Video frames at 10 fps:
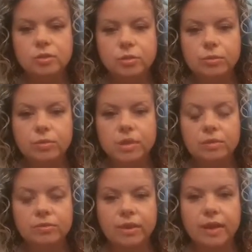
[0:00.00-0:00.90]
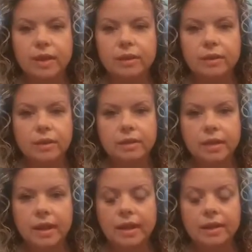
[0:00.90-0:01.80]
do start flat ironing
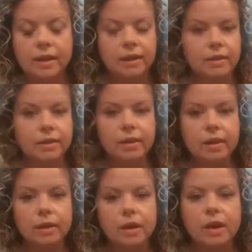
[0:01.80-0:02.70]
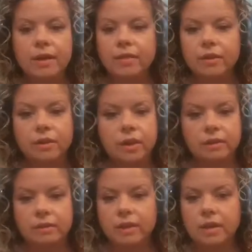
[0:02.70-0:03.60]
the heck out of their hair, they're
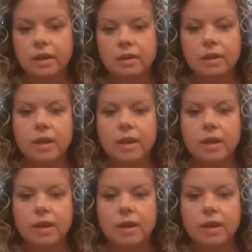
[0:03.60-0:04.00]
killing it.